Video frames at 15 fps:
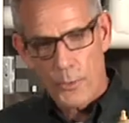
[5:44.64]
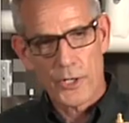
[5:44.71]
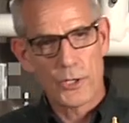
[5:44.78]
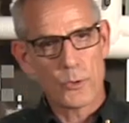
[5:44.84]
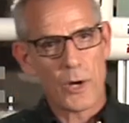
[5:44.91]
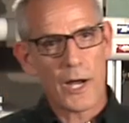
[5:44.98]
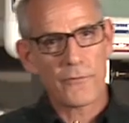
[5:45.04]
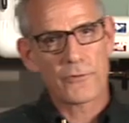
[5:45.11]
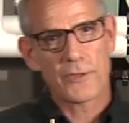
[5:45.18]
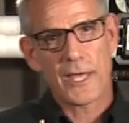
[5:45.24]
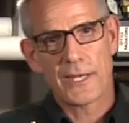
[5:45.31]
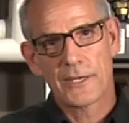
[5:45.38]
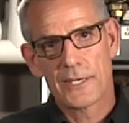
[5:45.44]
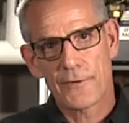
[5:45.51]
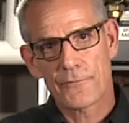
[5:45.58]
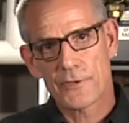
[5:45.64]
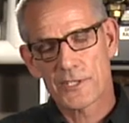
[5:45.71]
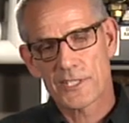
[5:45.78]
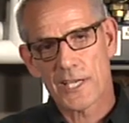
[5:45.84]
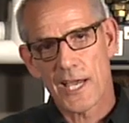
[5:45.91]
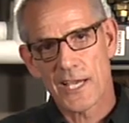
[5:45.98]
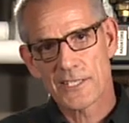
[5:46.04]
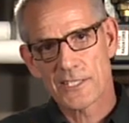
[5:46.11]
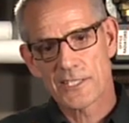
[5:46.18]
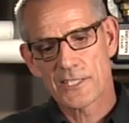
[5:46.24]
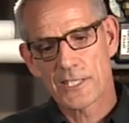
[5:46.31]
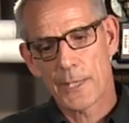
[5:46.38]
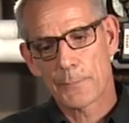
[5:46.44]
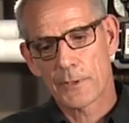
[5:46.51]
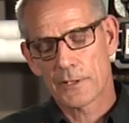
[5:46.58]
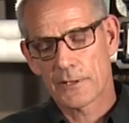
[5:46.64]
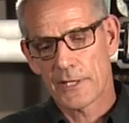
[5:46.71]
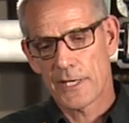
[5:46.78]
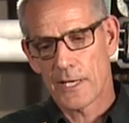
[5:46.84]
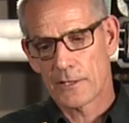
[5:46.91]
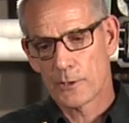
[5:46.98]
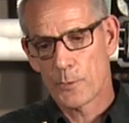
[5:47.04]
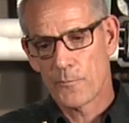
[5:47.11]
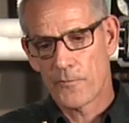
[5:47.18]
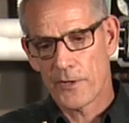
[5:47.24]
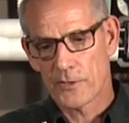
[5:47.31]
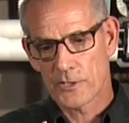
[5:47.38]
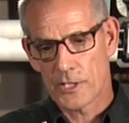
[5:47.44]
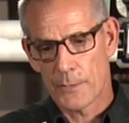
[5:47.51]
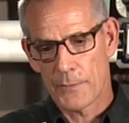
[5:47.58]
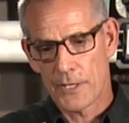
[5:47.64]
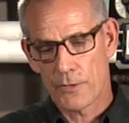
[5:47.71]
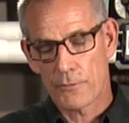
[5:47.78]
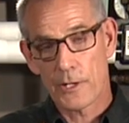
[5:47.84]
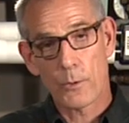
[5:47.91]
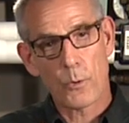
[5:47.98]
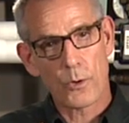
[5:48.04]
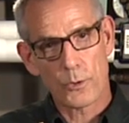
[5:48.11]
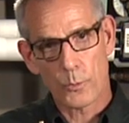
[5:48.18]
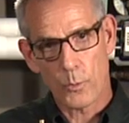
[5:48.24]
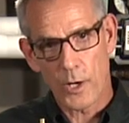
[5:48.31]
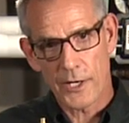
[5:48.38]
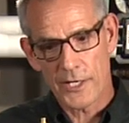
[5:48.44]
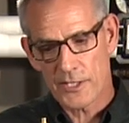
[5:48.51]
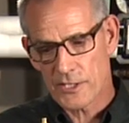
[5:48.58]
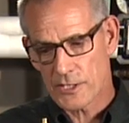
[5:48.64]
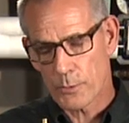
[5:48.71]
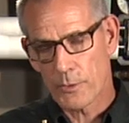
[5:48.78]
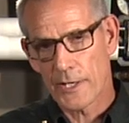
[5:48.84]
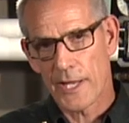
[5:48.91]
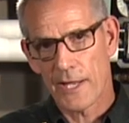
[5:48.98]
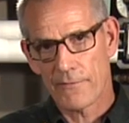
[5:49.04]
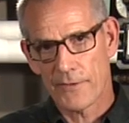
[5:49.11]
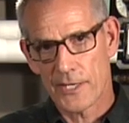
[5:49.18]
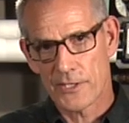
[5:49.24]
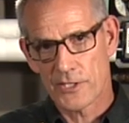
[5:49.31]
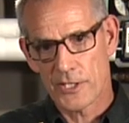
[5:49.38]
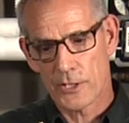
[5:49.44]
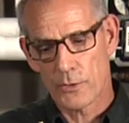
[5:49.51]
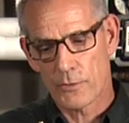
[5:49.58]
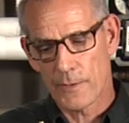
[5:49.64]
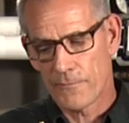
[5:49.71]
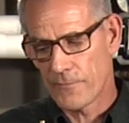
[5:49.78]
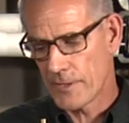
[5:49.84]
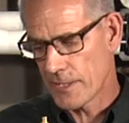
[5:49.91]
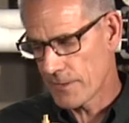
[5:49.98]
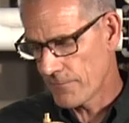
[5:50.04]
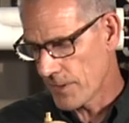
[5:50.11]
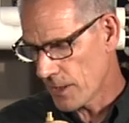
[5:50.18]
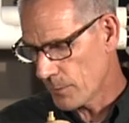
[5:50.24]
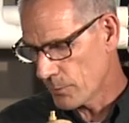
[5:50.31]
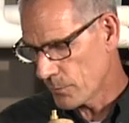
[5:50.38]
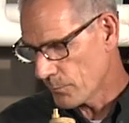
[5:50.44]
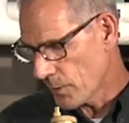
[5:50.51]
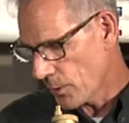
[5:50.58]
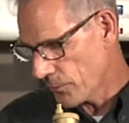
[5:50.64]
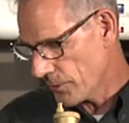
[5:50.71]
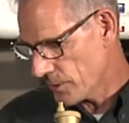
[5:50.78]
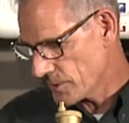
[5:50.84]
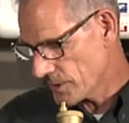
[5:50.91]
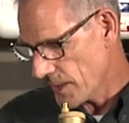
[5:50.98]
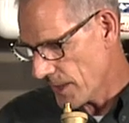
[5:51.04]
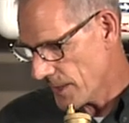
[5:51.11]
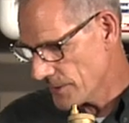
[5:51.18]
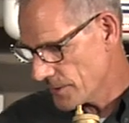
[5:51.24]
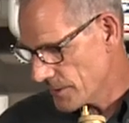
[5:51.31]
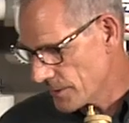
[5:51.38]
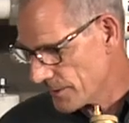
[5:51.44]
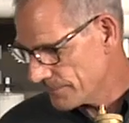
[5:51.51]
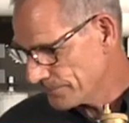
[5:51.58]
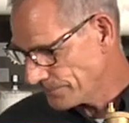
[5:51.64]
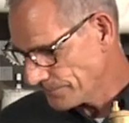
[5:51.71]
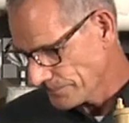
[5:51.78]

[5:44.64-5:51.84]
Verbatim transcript: We do offer that in different sizes. Typically, a uh, loop field is going to be 3 quarter 1 inch, so we have that GeoGrip fitting available in both those sizes.